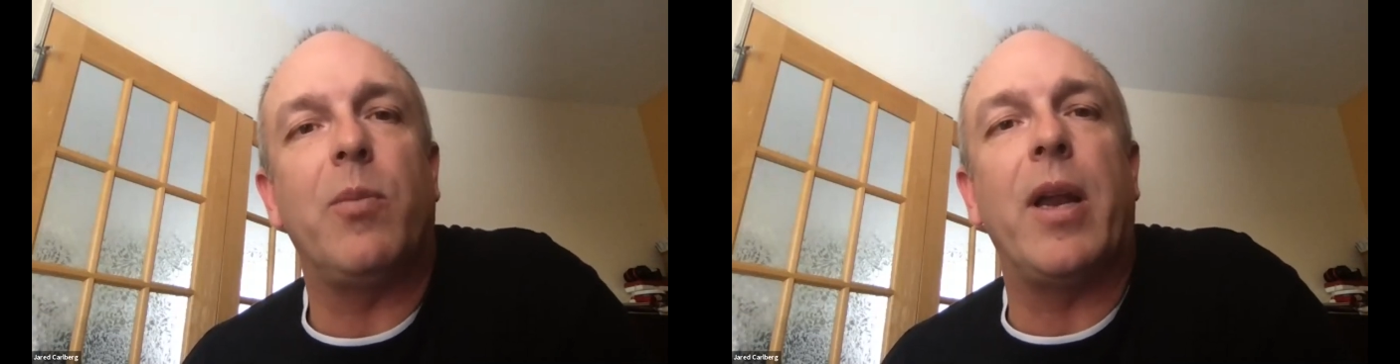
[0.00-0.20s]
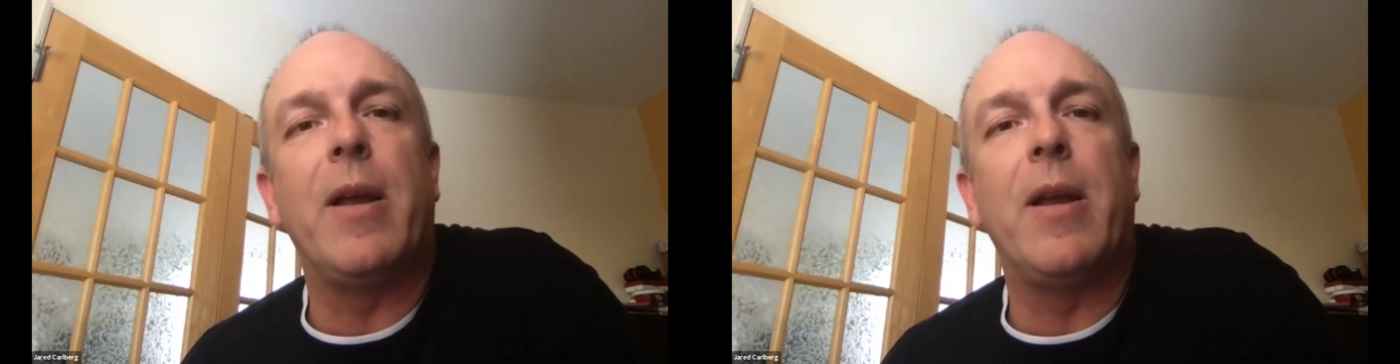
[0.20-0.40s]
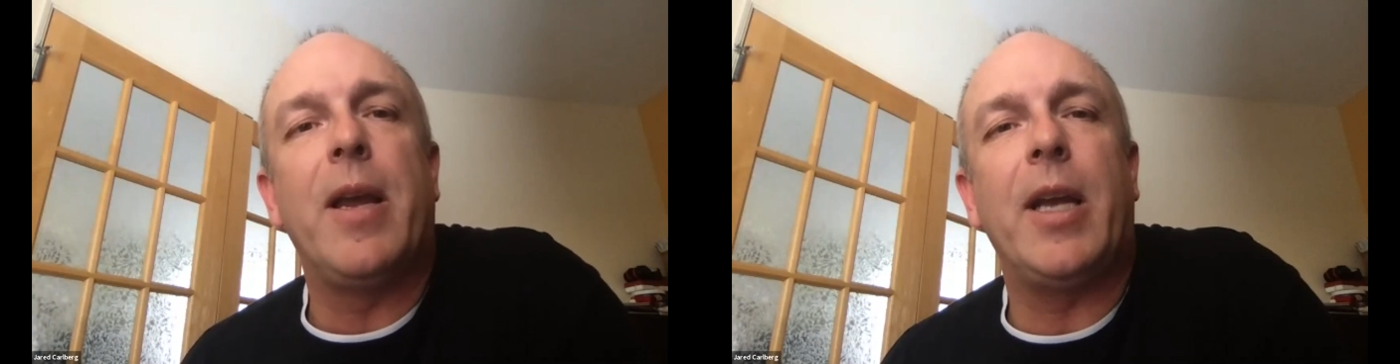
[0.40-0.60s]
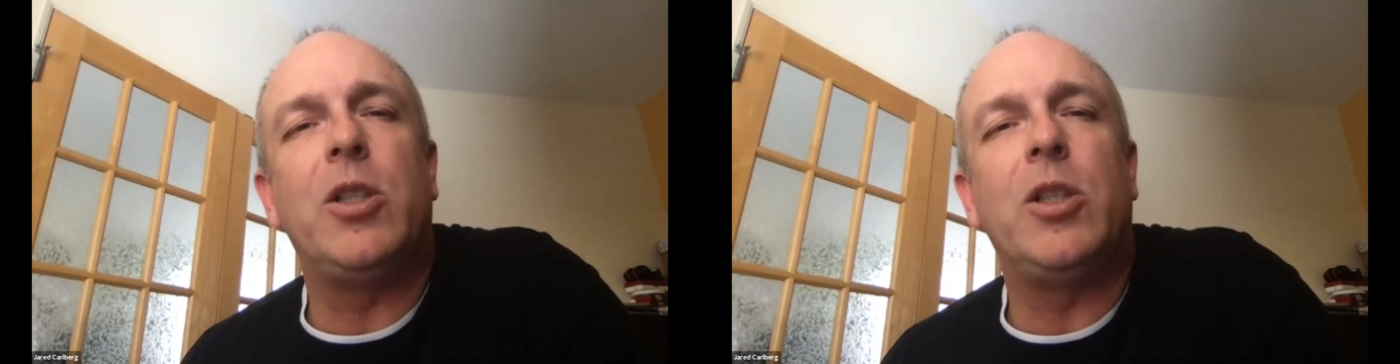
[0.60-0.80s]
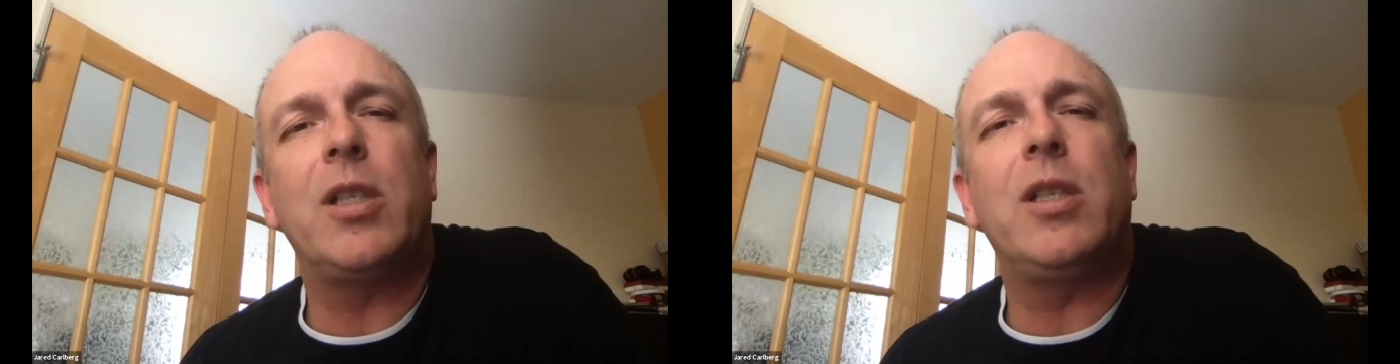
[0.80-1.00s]
but it
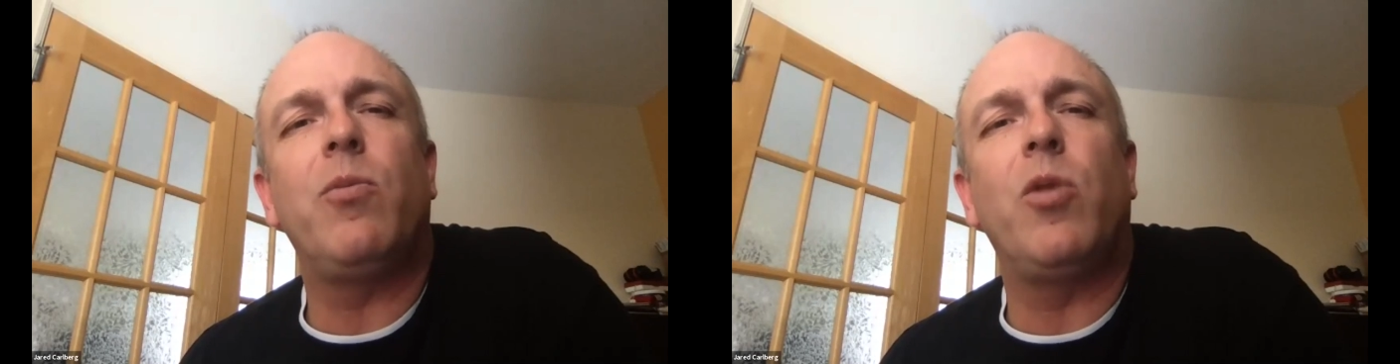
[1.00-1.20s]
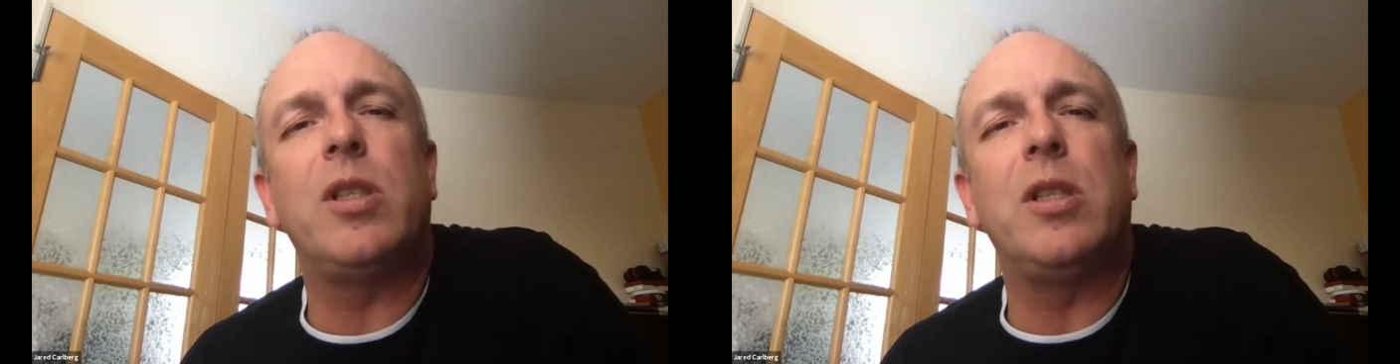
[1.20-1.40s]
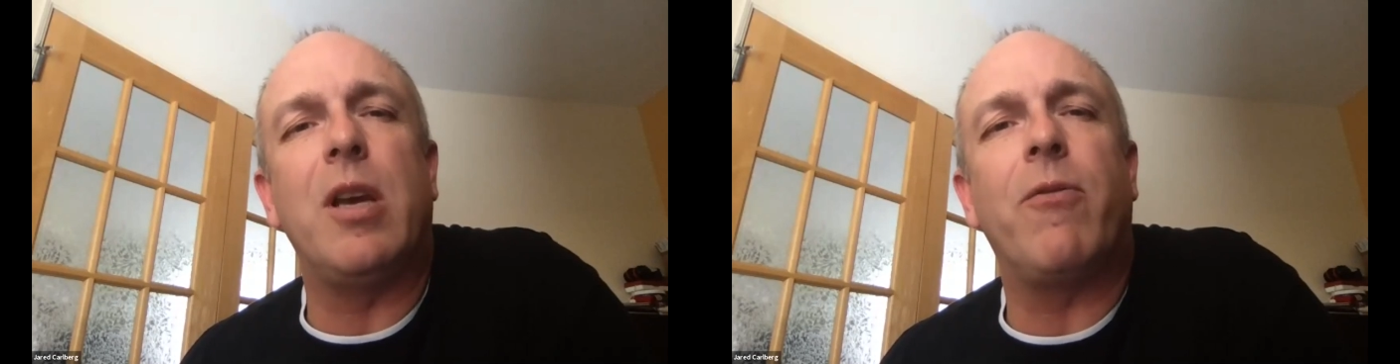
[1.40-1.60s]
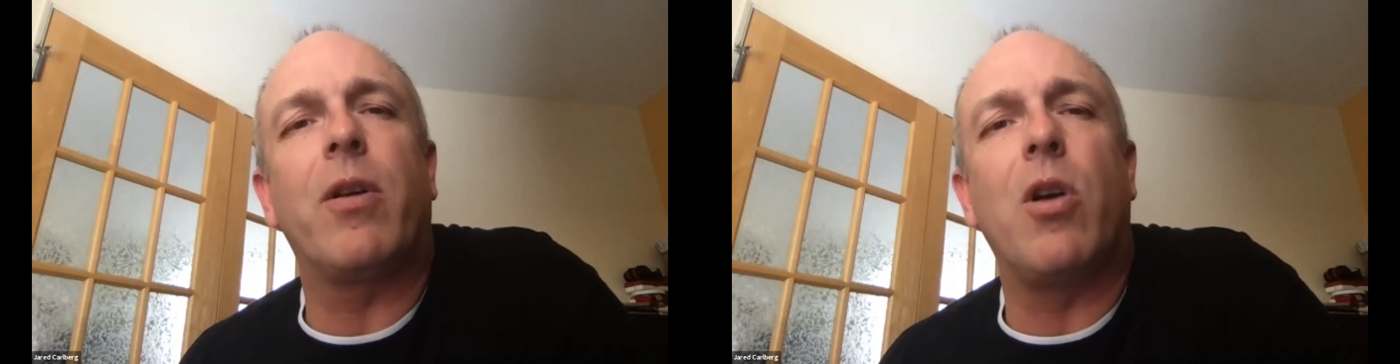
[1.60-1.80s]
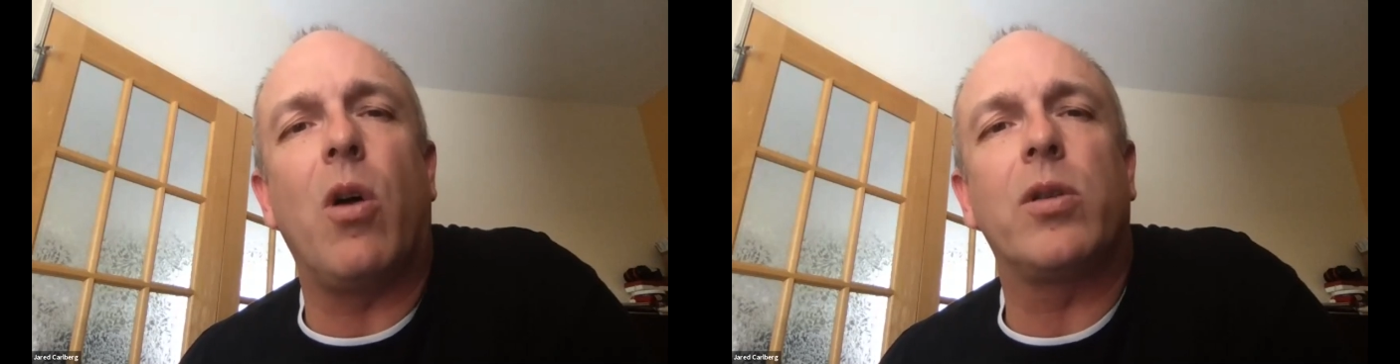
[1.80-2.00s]
just was
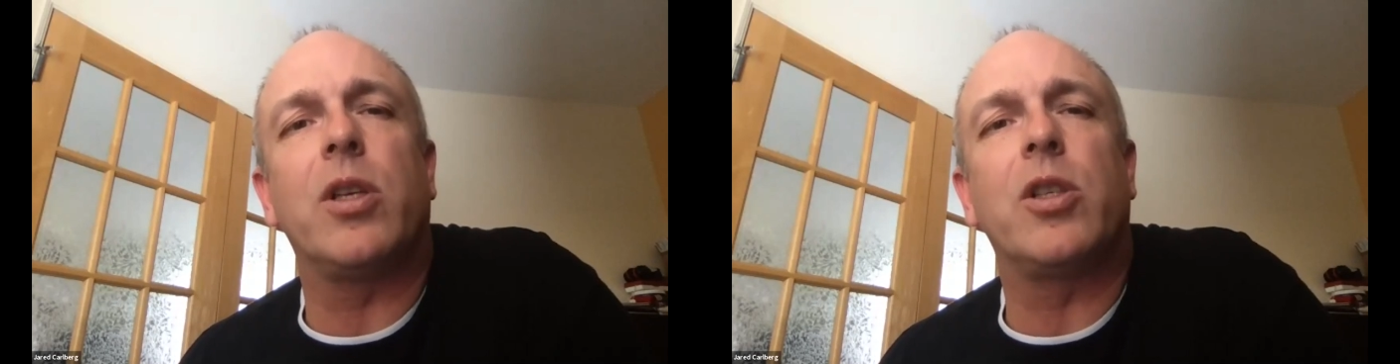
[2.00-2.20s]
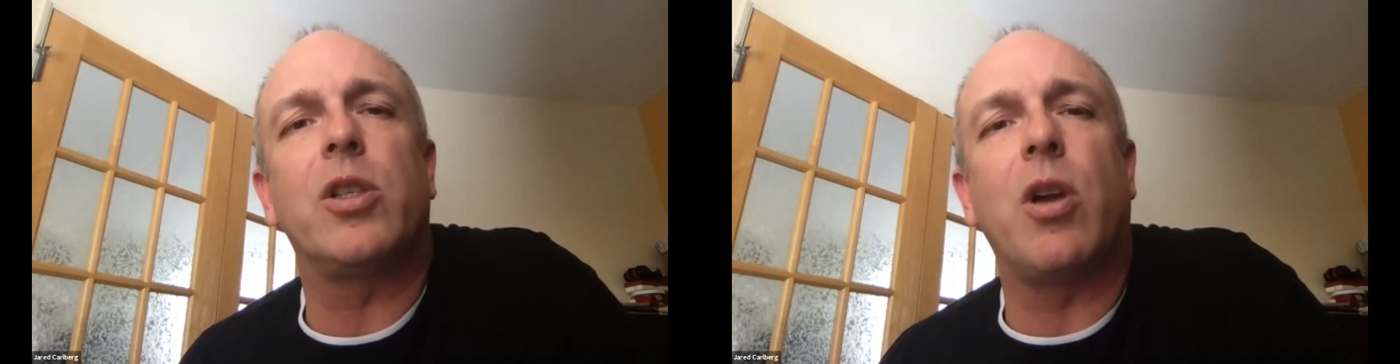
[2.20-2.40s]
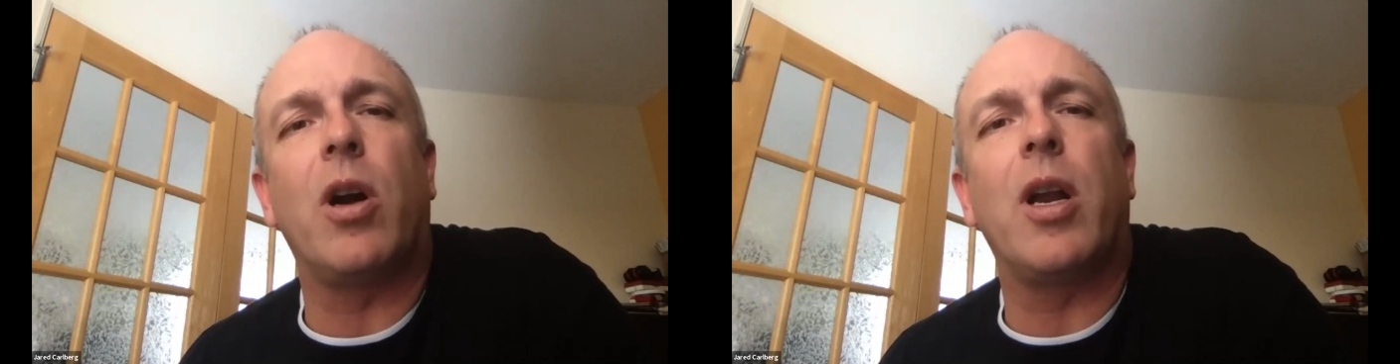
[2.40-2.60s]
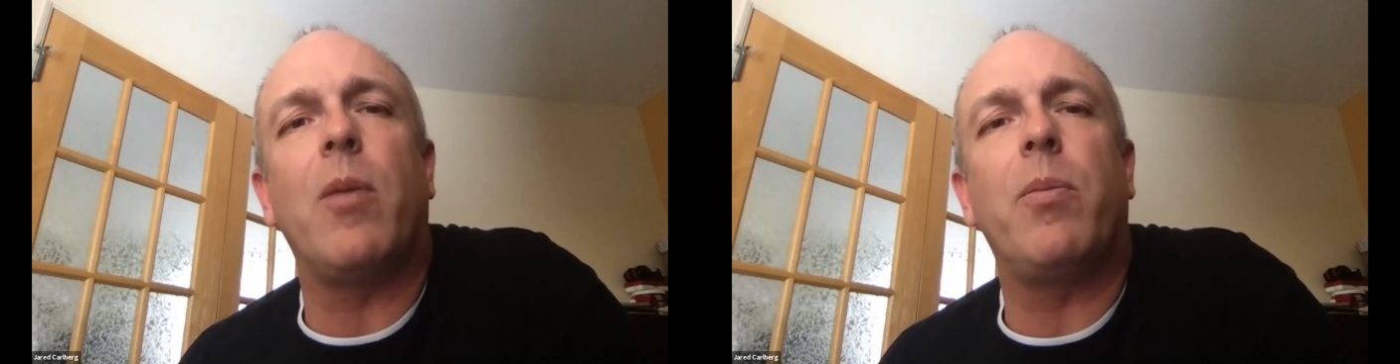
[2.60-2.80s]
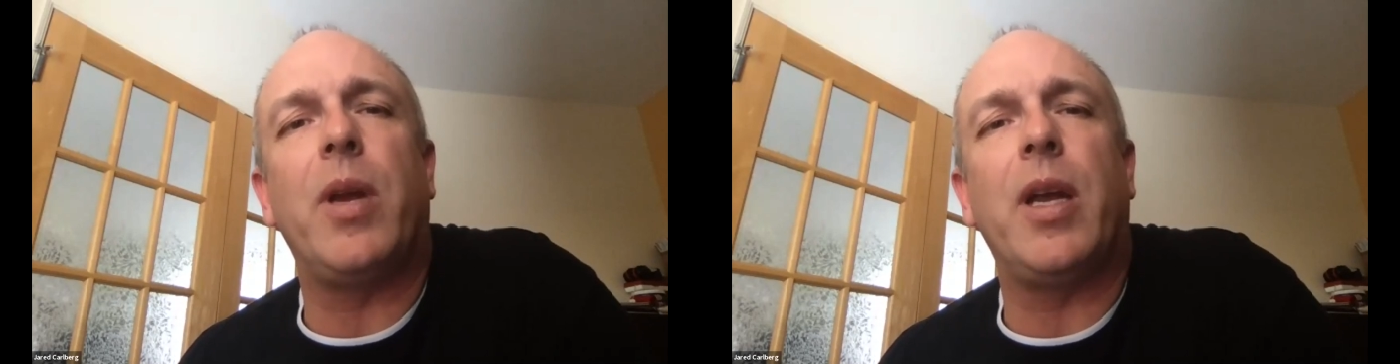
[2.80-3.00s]
difficult to start
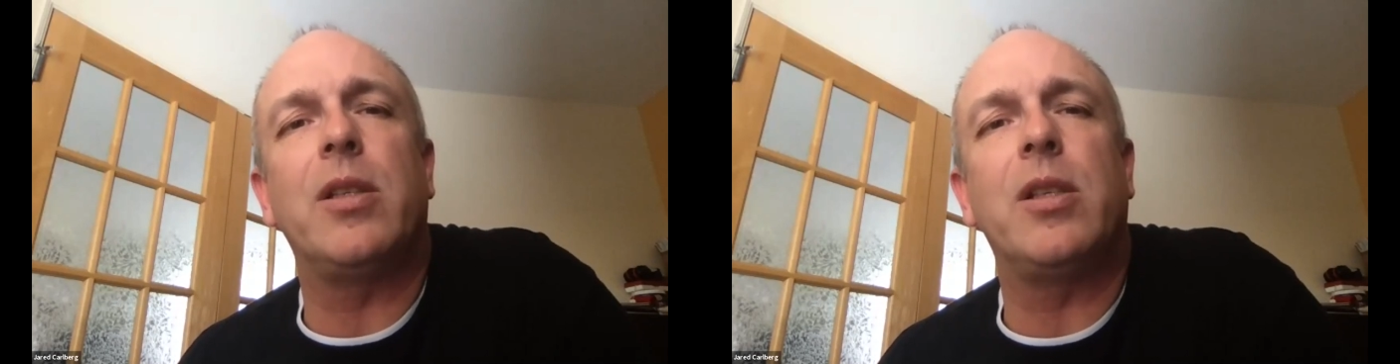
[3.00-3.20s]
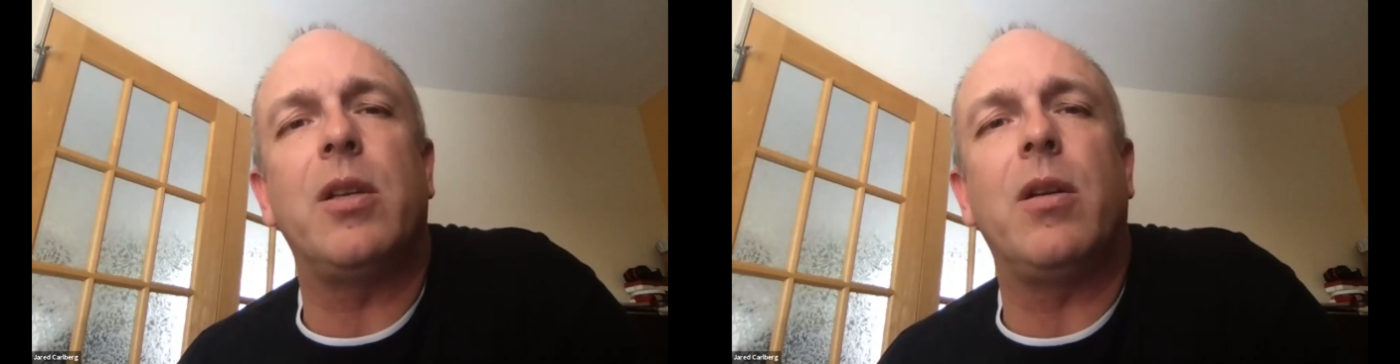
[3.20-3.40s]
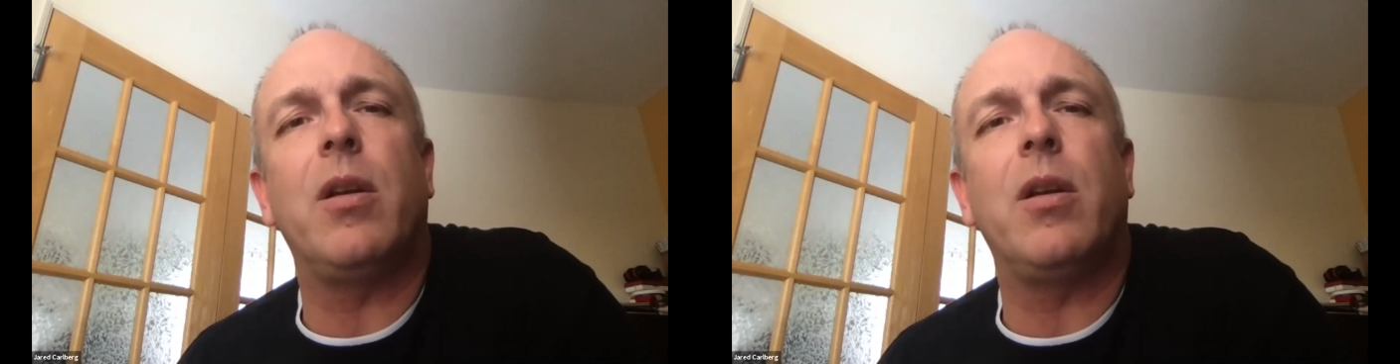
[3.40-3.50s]
up inst-